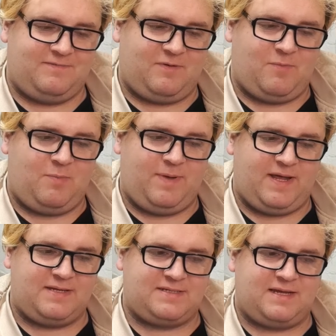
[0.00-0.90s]

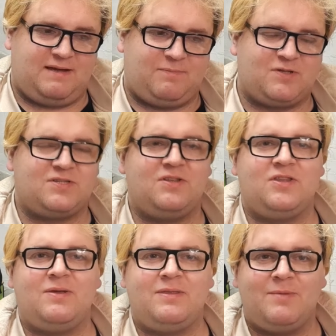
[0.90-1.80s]
Muppets, because
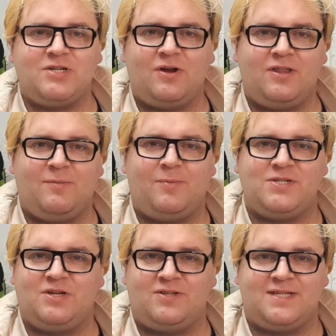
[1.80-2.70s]
the majority of the
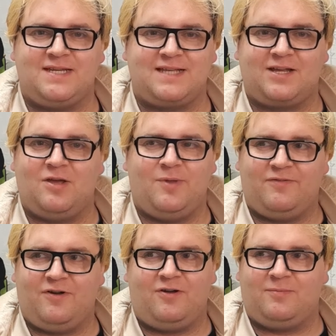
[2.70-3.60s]
Muppets you only see is like Kermit the
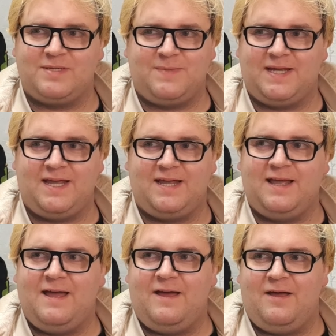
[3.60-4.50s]
Frog, Miss Piggy,
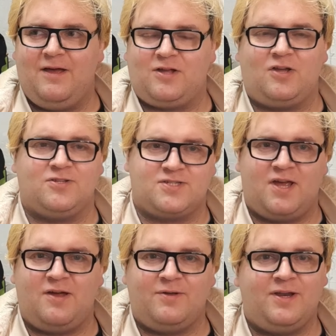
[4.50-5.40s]

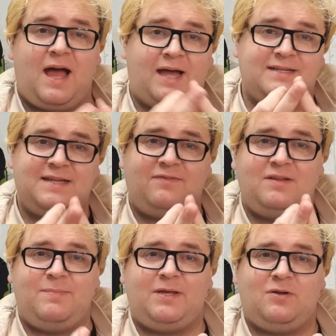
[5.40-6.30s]
Gonzo. I'd definitely
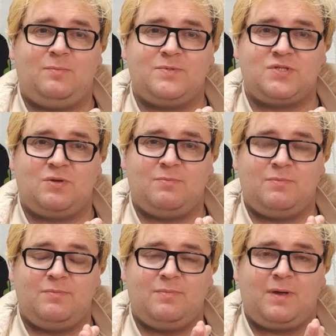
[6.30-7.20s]
pick up some